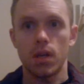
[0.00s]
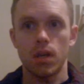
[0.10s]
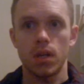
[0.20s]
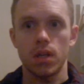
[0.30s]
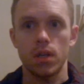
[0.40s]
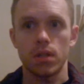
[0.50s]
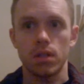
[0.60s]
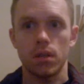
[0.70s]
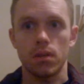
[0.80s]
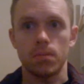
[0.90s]
And
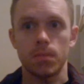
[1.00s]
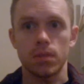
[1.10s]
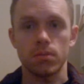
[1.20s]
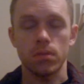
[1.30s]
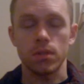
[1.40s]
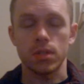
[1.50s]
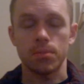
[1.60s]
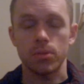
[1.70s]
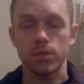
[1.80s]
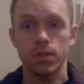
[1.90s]
it's really
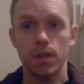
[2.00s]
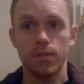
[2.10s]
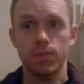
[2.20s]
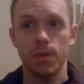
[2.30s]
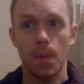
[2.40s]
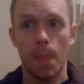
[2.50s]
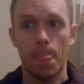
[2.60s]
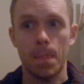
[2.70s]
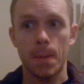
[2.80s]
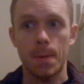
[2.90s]
simple stuff.
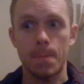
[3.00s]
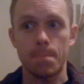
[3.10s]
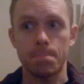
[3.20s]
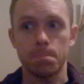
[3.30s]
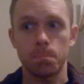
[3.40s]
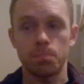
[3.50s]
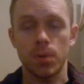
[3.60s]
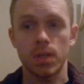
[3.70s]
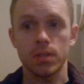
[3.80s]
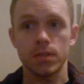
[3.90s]
Big
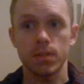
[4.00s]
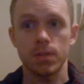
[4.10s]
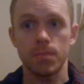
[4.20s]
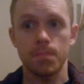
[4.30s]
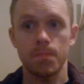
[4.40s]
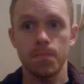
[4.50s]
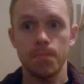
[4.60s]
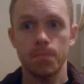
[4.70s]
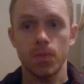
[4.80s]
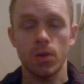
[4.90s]

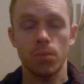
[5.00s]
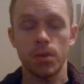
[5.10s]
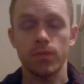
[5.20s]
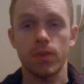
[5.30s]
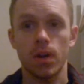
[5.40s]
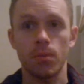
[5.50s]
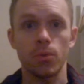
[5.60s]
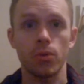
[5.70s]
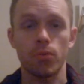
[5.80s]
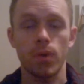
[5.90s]
pharma
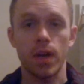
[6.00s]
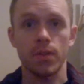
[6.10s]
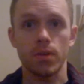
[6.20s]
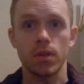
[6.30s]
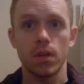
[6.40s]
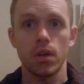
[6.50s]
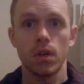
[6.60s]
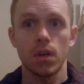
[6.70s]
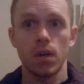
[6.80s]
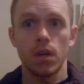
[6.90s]
would rather,
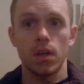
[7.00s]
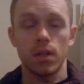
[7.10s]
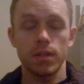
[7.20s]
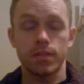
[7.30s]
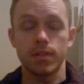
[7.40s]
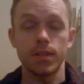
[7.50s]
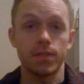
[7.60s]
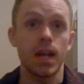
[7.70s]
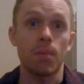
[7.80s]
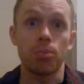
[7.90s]
it's
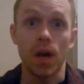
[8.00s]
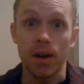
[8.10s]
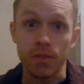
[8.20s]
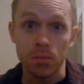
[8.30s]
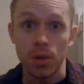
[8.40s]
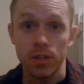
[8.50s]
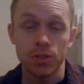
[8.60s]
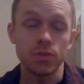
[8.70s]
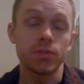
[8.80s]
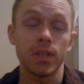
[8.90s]
not profitable, I
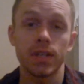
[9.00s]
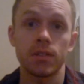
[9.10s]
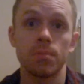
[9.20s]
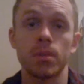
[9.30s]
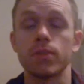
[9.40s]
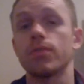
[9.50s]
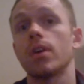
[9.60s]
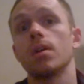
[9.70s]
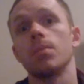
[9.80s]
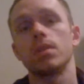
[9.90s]
should say, to big
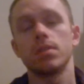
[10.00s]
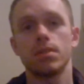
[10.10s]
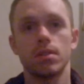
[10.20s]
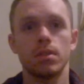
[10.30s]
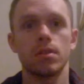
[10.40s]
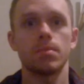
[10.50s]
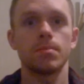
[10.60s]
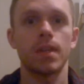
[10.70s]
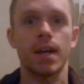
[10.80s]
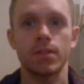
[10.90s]
pharma.
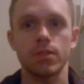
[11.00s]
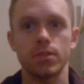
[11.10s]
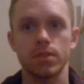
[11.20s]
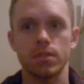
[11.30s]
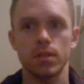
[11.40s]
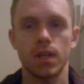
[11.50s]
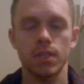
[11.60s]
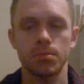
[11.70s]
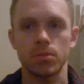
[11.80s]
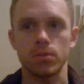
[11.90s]
Doctors and
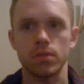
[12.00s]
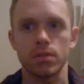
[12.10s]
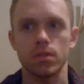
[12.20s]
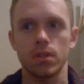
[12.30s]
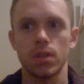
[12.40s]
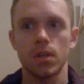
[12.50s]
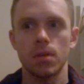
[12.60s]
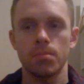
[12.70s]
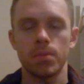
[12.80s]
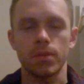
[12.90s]
hospitals and
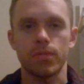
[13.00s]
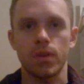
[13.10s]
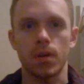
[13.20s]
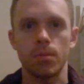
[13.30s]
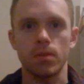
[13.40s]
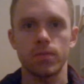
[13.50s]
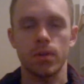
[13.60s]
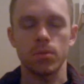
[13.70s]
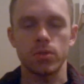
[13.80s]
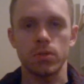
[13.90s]
big pharma,
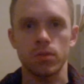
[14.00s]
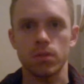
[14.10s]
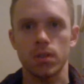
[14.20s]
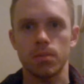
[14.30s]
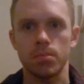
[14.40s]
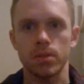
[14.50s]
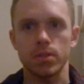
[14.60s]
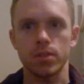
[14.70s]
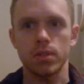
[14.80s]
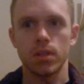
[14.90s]
pharmaceutical
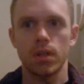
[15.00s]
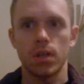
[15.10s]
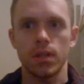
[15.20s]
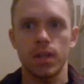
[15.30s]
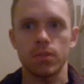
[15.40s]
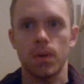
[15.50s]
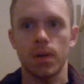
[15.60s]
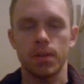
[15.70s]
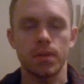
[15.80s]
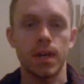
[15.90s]
companies. That's
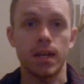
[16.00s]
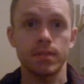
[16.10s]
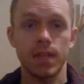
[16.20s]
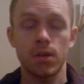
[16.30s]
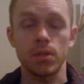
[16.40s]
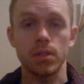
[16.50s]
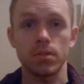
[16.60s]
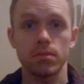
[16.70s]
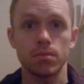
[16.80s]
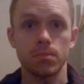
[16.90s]
they're not touted,
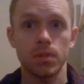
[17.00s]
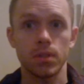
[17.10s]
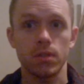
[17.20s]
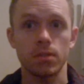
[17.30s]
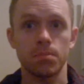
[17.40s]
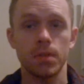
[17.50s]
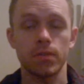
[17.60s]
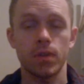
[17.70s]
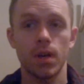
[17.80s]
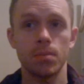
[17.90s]
because big
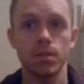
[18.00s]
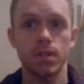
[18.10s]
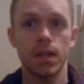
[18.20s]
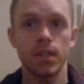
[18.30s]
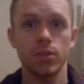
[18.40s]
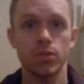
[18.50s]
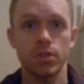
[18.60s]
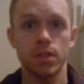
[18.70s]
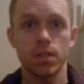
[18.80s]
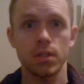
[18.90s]
pharma is not
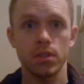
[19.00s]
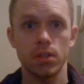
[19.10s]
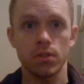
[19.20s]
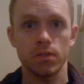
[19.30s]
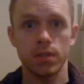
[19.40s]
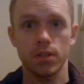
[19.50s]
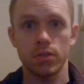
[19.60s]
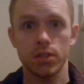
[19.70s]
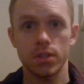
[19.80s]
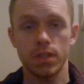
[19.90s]
interested in cures. They're
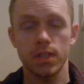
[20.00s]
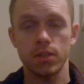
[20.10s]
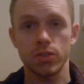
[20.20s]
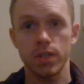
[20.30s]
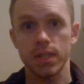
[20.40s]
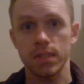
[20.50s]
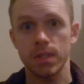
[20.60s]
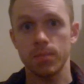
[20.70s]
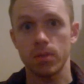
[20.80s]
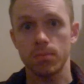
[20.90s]
interested in treating
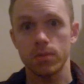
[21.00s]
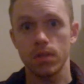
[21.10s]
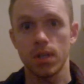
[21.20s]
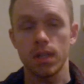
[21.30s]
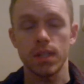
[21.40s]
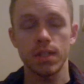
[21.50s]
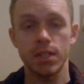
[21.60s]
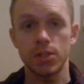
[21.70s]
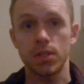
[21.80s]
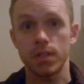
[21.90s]
symptoms. They need
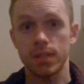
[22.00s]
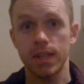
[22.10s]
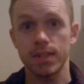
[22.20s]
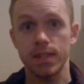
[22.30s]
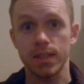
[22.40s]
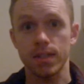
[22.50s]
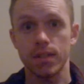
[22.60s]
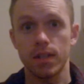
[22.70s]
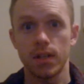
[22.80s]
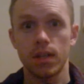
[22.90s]
you to stay sick.
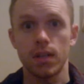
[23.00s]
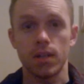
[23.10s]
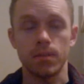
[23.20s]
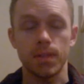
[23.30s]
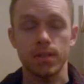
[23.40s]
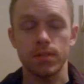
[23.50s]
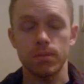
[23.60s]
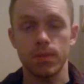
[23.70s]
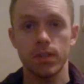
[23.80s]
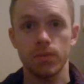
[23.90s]
And that's
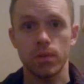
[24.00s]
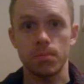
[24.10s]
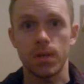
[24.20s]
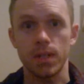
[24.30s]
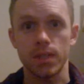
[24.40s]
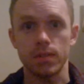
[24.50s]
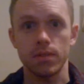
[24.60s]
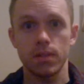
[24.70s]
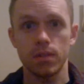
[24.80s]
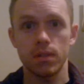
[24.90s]
where the money is,
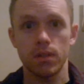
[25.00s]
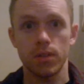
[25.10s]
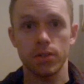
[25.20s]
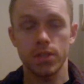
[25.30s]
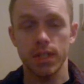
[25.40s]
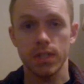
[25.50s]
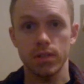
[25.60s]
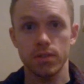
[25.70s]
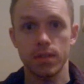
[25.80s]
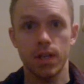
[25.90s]
your sickness,
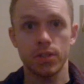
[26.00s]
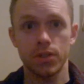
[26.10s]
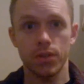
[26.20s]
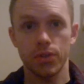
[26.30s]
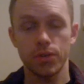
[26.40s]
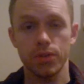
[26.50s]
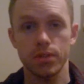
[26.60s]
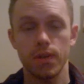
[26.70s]
not your cures.